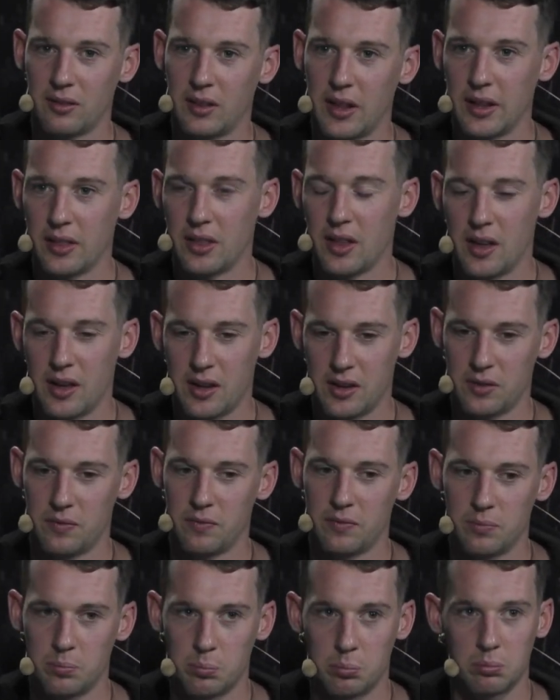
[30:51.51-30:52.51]
Like the
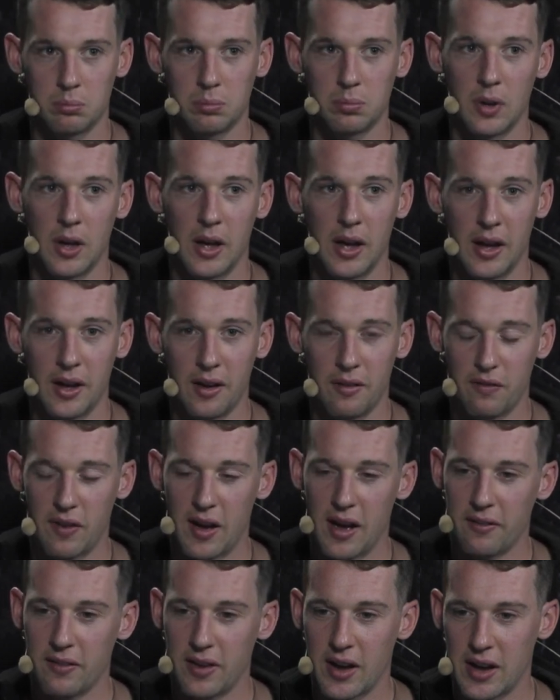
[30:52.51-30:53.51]

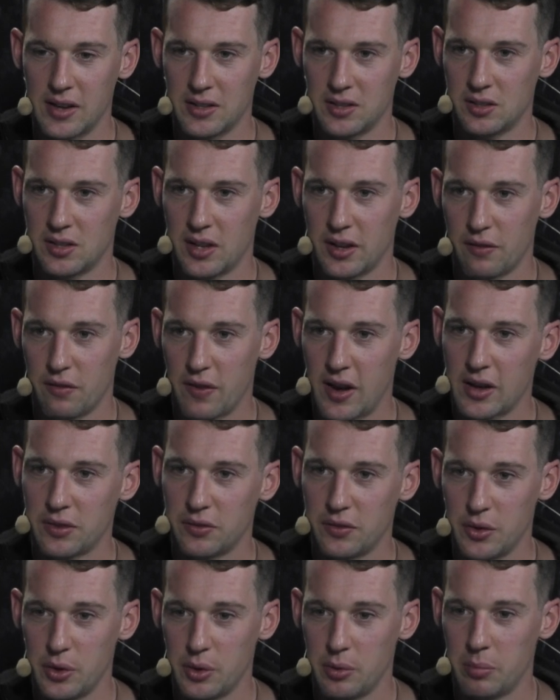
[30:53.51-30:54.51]
Five Guys is like
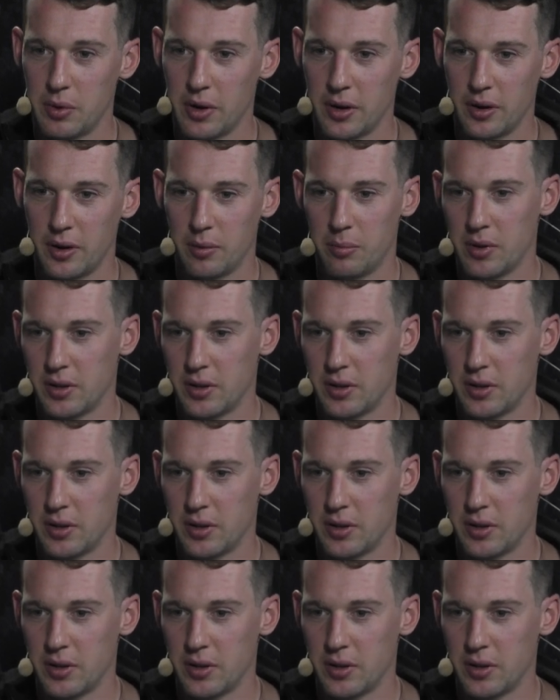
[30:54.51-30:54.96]
fast food burger,